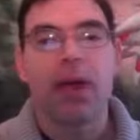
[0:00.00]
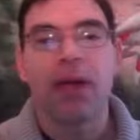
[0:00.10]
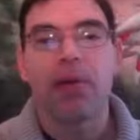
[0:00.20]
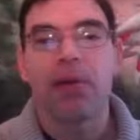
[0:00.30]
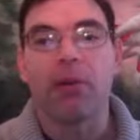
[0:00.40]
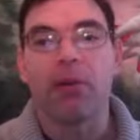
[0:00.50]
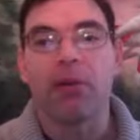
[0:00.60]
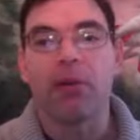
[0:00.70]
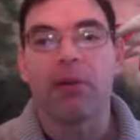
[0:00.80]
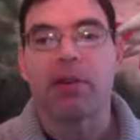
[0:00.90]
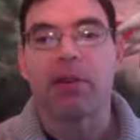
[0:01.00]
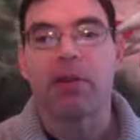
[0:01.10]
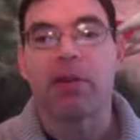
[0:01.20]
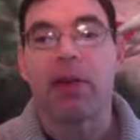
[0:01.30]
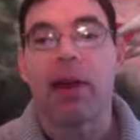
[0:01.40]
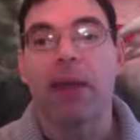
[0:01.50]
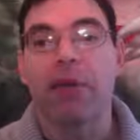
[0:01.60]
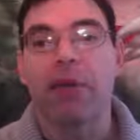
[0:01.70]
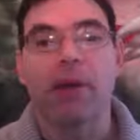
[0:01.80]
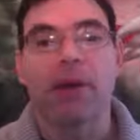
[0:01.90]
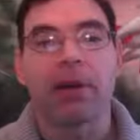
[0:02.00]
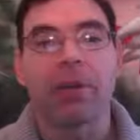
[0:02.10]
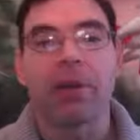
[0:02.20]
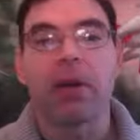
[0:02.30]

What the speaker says: and look at the potential of why that's occurring.